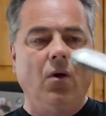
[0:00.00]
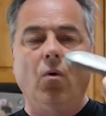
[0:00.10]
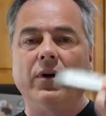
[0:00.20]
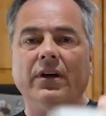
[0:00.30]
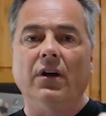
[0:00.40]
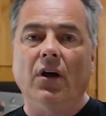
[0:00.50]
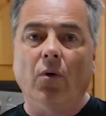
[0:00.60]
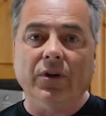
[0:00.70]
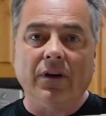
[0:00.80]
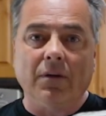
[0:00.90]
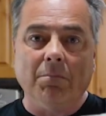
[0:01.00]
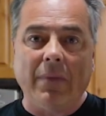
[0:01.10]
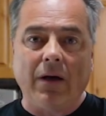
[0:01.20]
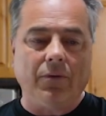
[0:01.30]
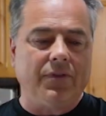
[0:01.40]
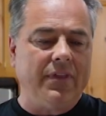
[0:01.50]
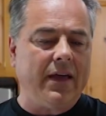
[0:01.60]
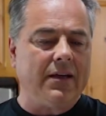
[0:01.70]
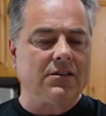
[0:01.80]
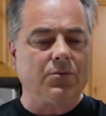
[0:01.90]
or you can go and you can mount
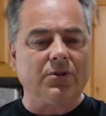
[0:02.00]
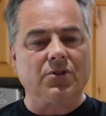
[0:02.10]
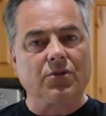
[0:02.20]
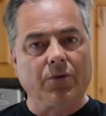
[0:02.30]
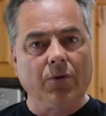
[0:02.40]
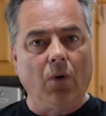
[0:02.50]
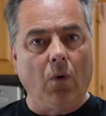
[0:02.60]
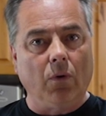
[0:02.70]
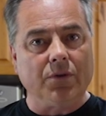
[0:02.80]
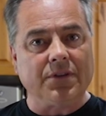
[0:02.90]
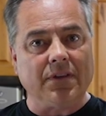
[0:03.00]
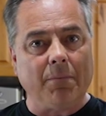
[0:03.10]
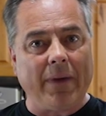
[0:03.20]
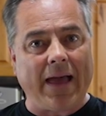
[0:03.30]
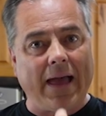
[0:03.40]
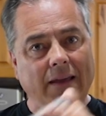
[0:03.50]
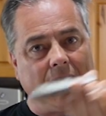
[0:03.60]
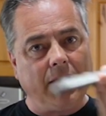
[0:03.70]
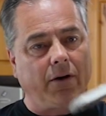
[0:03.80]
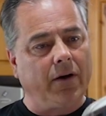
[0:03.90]
this with screw holes in the back
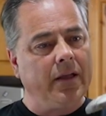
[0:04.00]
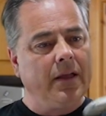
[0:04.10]
here